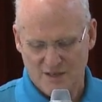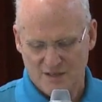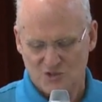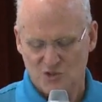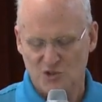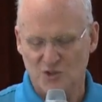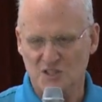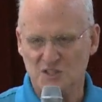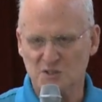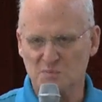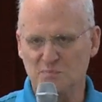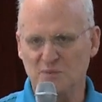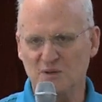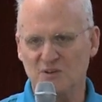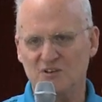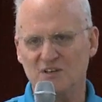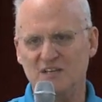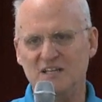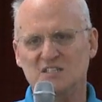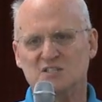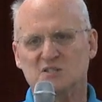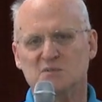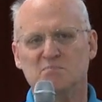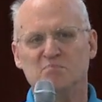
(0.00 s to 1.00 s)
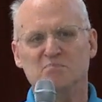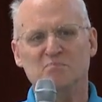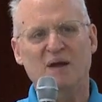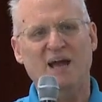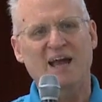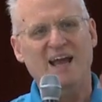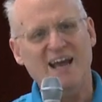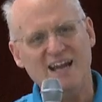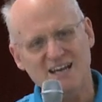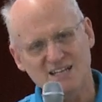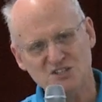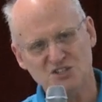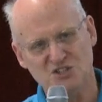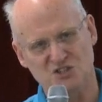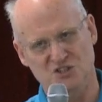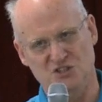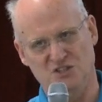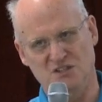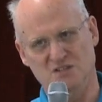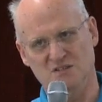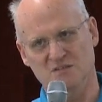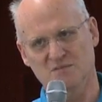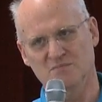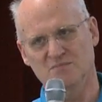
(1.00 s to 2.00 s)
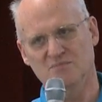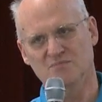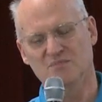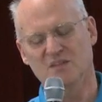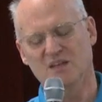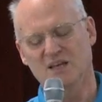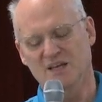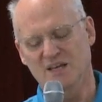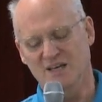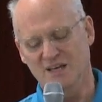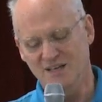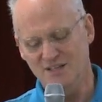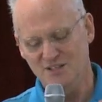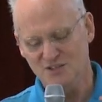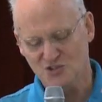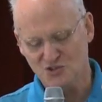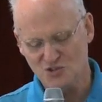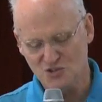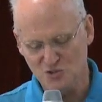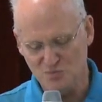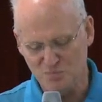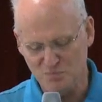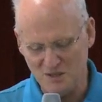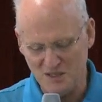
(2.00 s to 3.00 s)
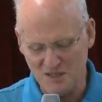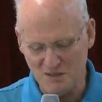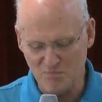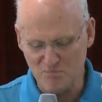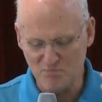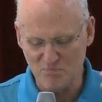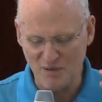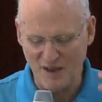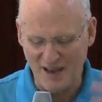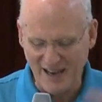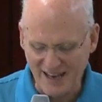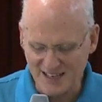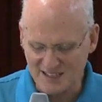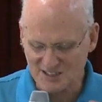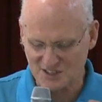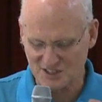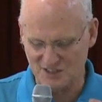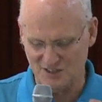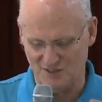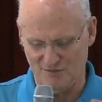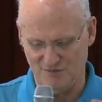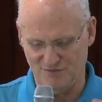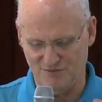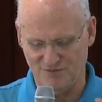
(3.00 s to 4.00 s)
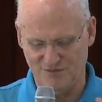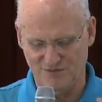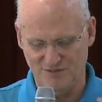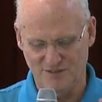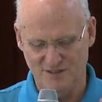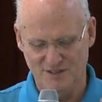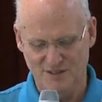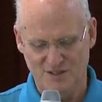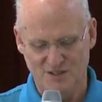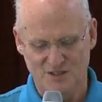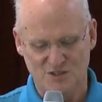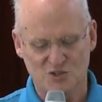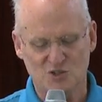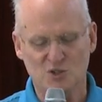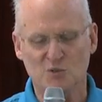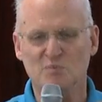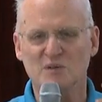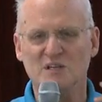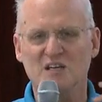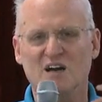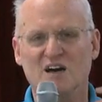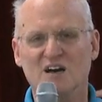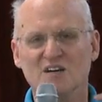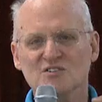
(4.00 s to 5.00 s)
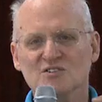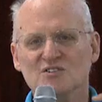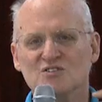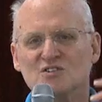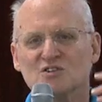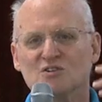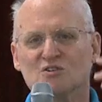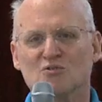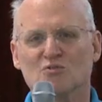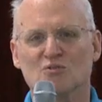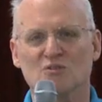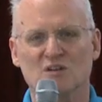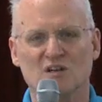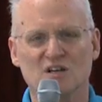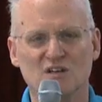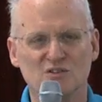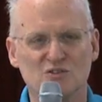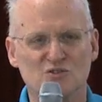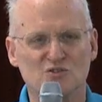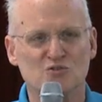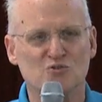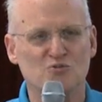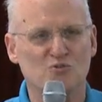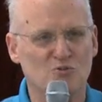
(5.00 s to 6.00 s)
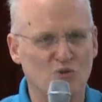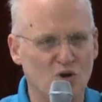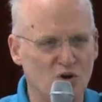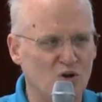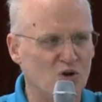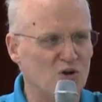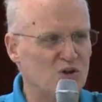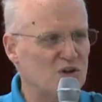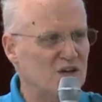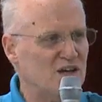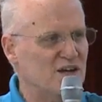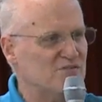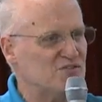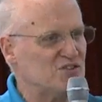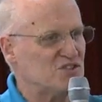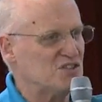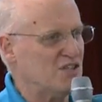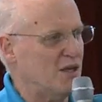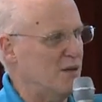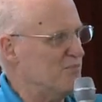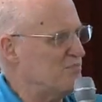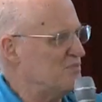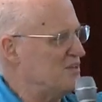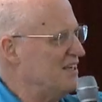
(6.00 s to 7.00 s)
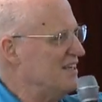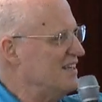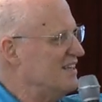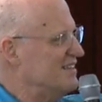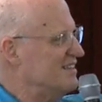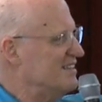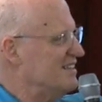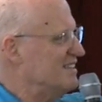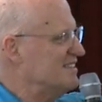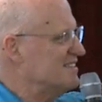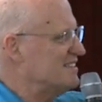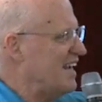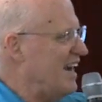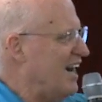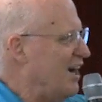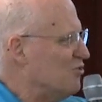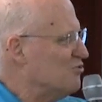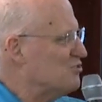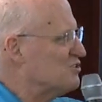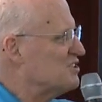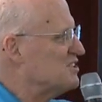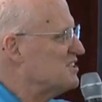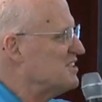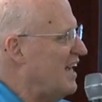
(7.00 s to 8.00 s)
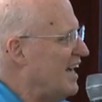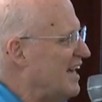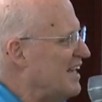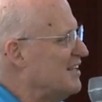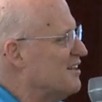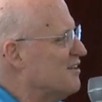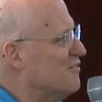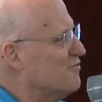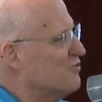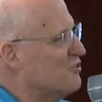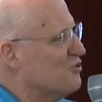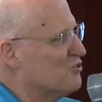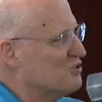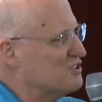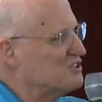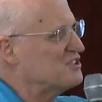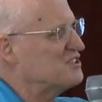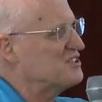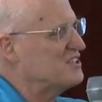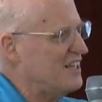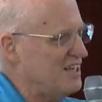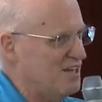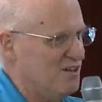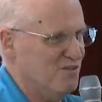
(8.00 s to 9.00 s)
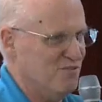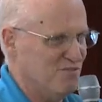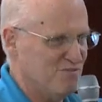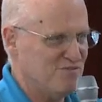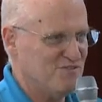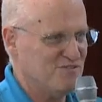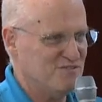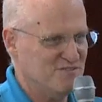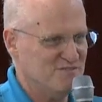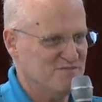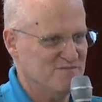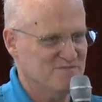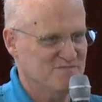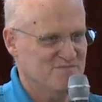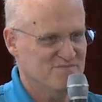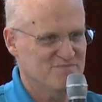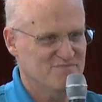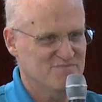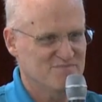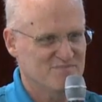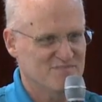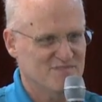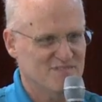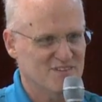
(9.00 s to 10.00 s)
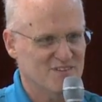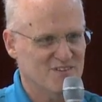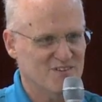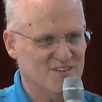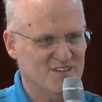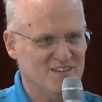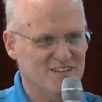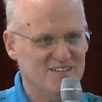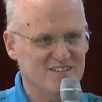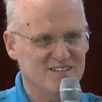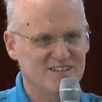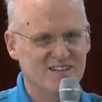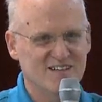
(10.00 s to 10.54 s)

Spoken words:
to experience passion is to be passive, to be under the control of something that is outside of yourself, right?